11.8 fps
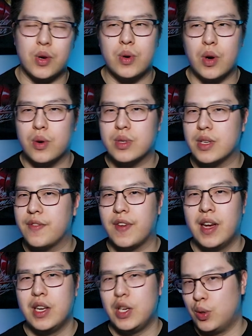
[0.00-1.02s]
Who knows if
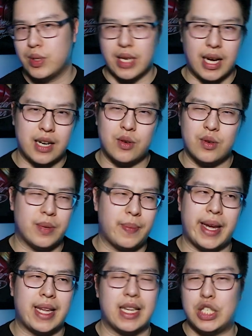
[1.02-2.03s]
news articles are
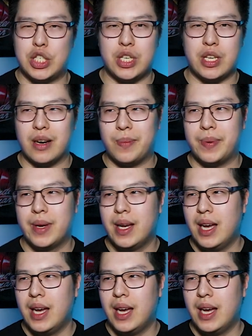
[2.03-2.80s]
making that shit up.